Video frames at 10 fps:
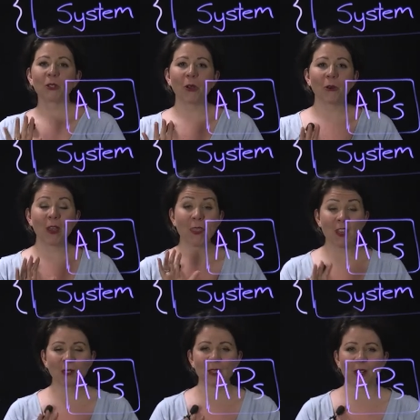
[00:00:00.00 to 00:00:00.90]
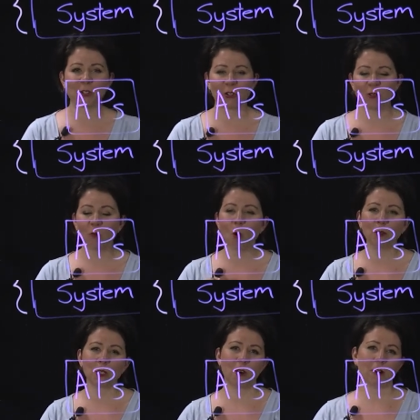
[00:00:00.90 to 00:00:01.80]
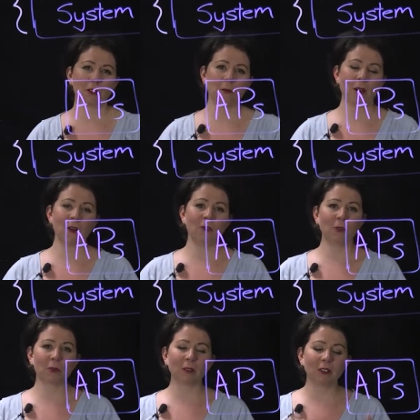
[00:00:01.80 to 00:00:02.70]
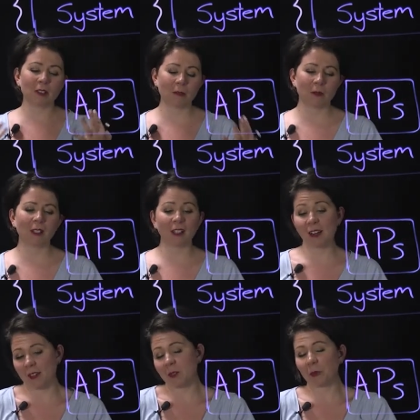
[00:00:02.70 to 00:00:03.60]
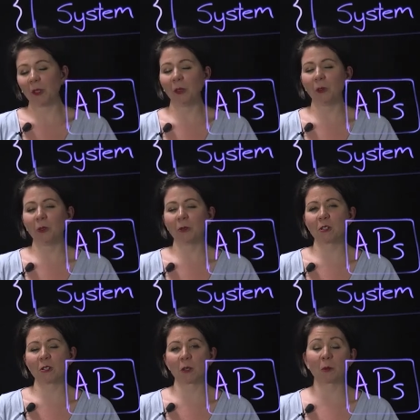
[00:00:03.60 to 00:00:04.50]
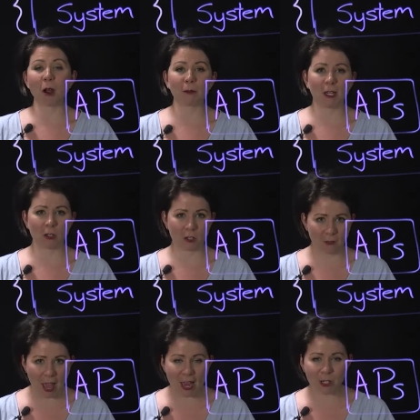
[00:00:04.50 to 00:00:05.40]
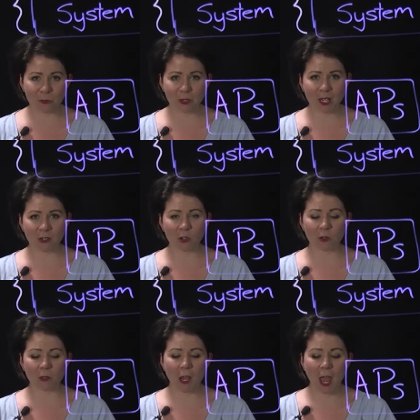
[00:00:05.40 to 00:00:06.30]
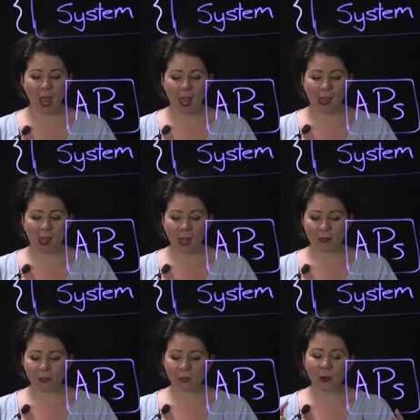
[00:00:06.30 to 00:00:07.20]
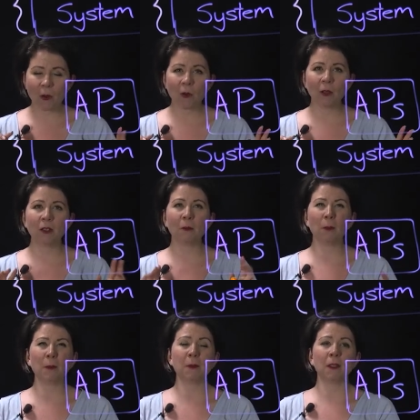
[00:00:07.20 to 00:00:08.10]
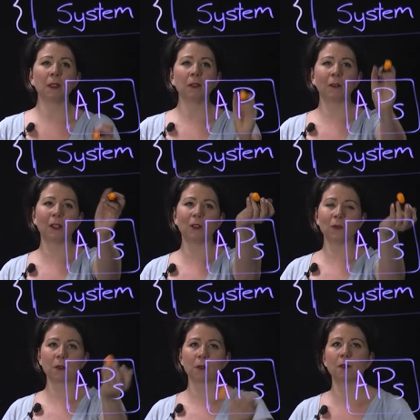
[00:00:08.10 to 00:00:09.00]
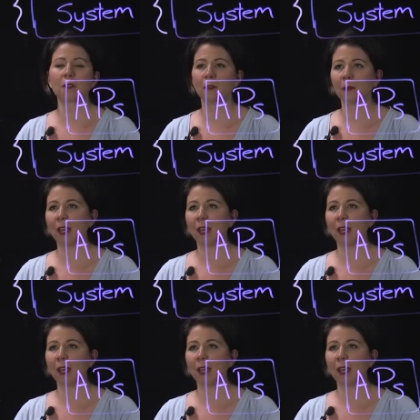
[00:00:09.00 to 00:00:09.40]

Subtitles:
So in this lecture, what we talked about was really something that I think is really cool, which is the propagation of action potentials. So you might be thinking, okay, nervous system,